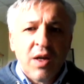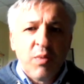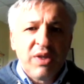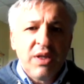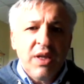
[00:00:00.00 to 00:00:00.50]

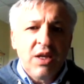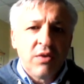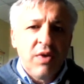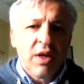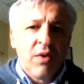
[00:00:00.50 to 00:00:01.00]

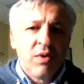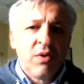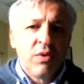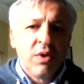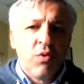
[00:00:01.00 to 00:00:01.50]
representation, we are given
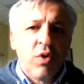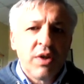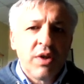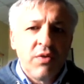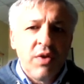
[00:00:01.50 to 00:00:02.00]
a
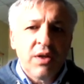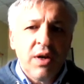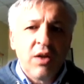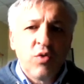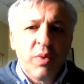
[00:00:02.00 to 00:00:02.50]
word, and we are
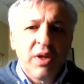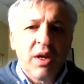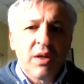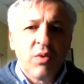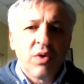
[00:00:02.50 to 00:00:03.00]
trying to
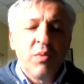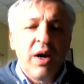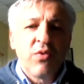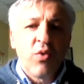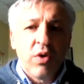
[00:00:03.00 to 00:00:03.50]
predict what
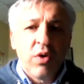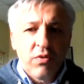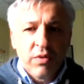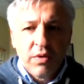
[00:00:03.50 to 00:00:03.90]
might follow,